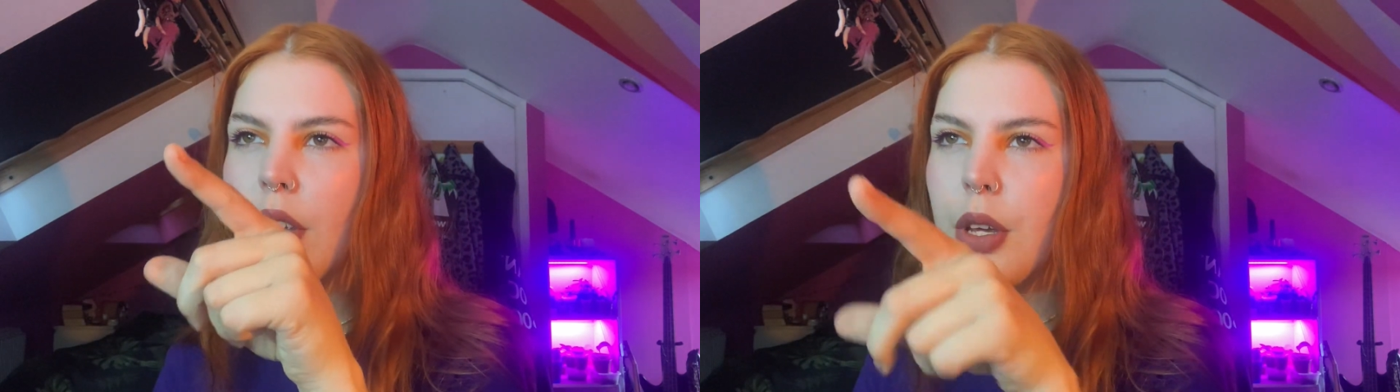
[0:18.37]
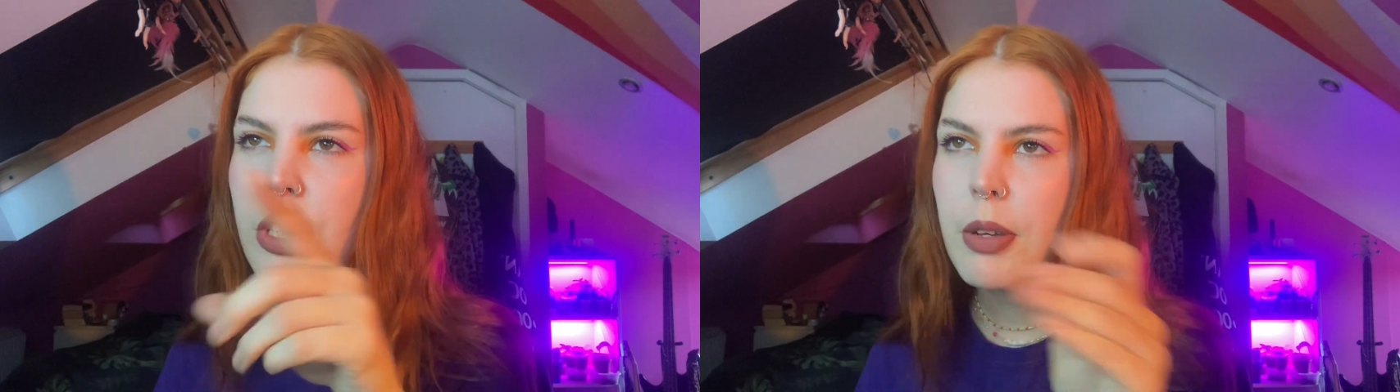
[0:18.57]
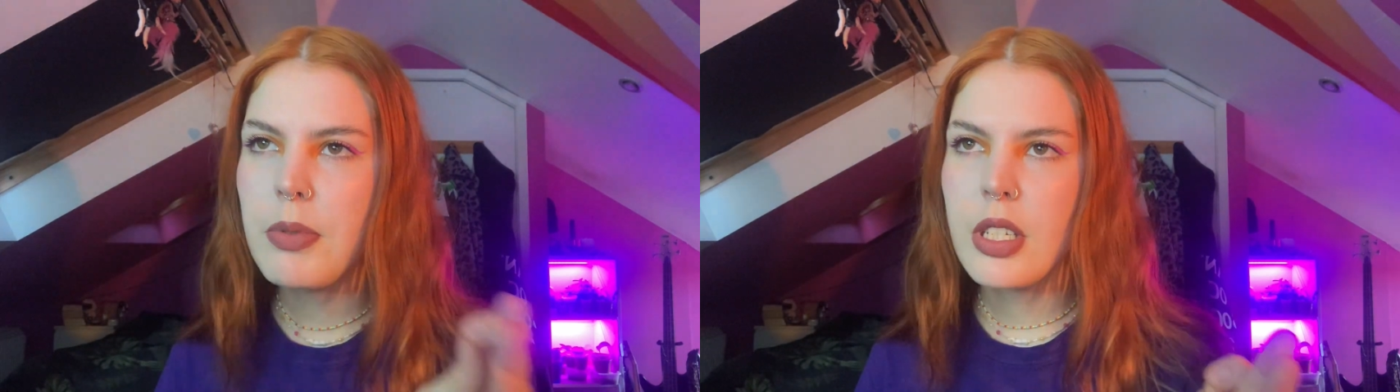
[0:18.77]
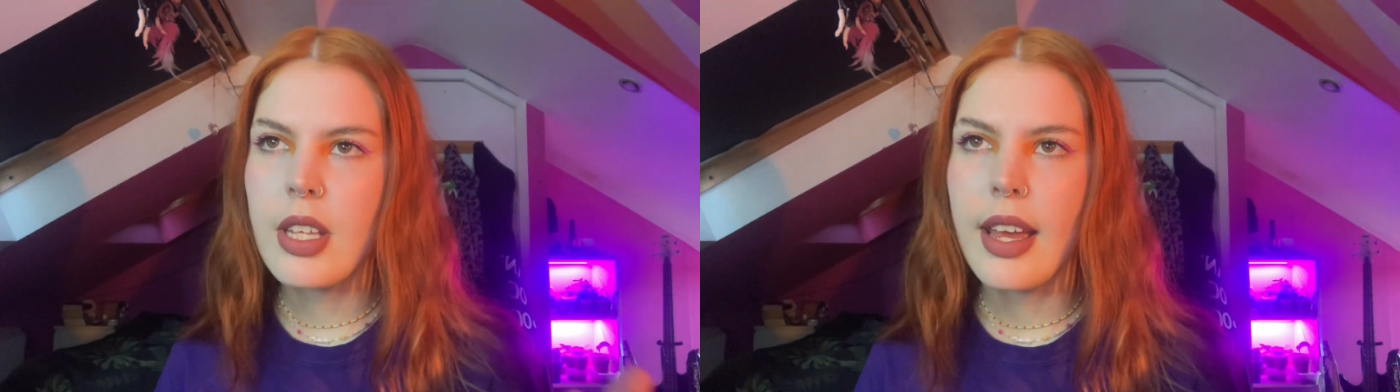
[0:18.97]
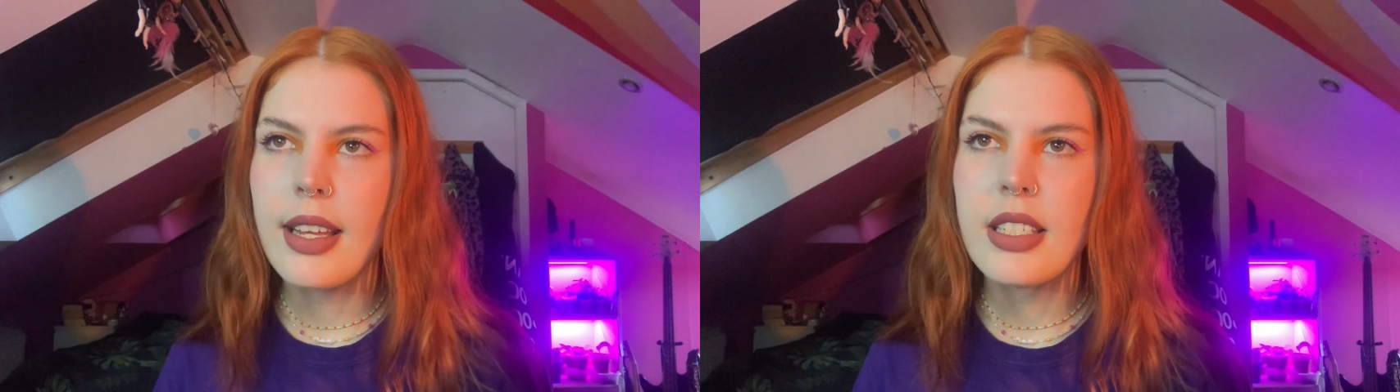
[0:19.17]
YouTube
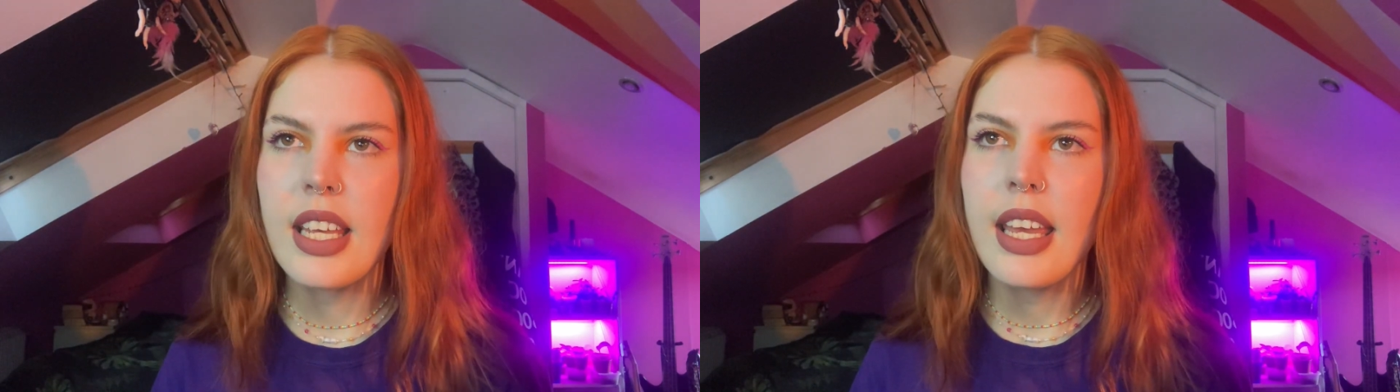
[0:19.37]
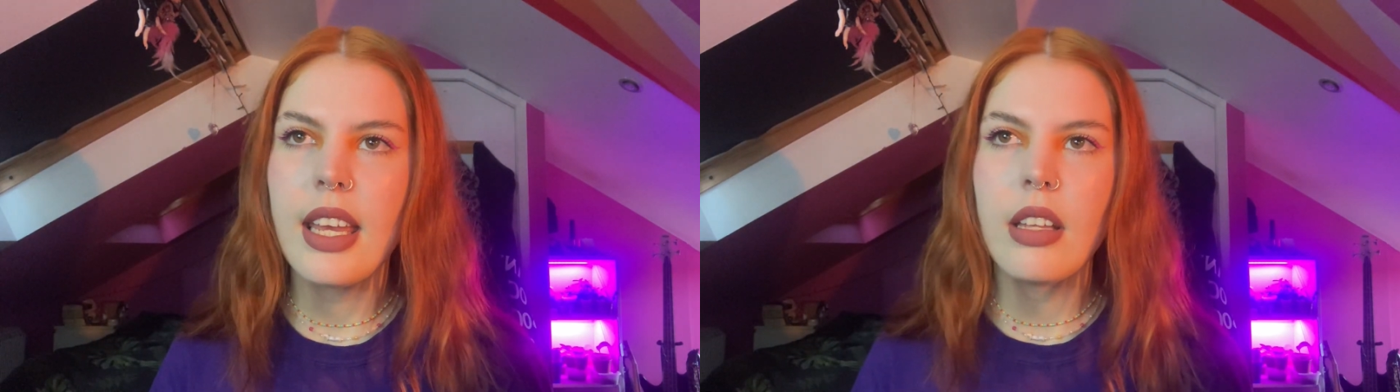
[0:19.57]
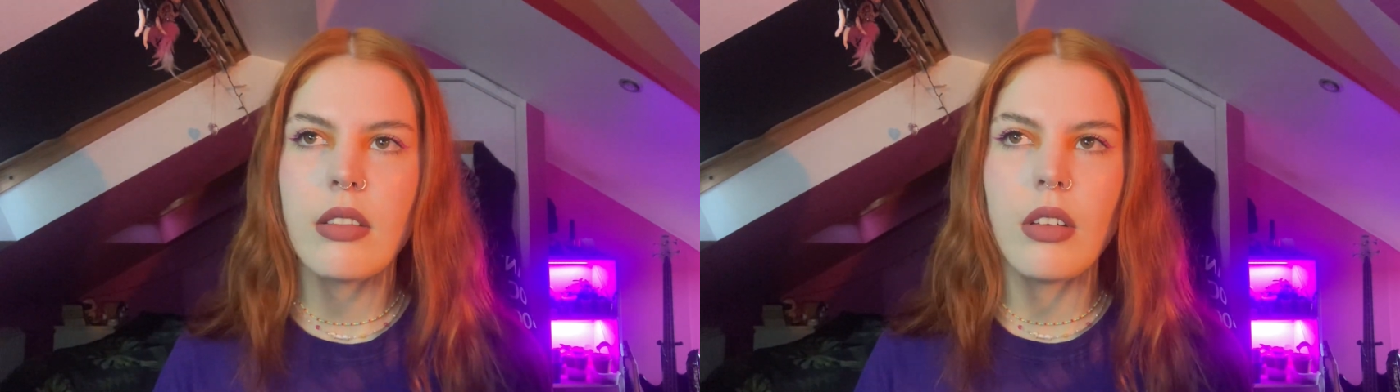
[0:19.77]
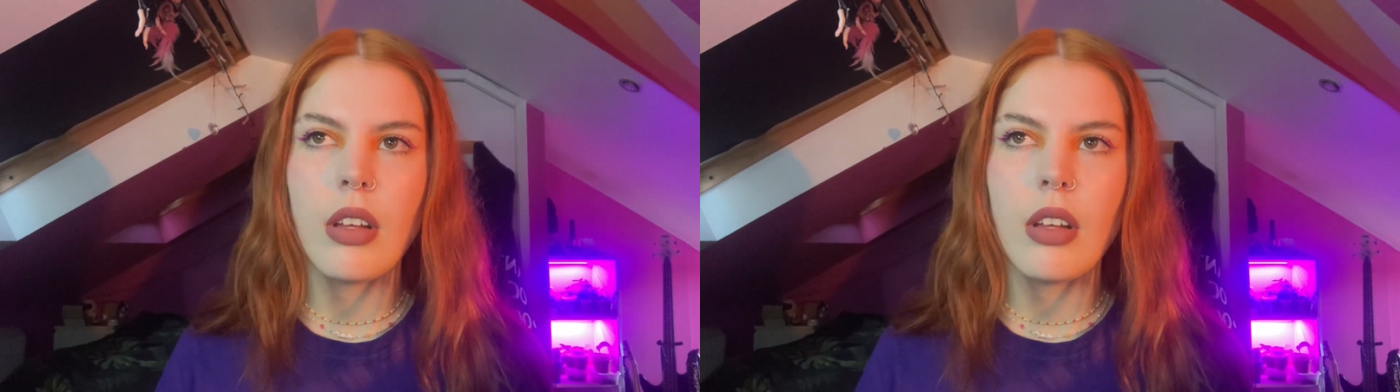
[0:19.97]
Society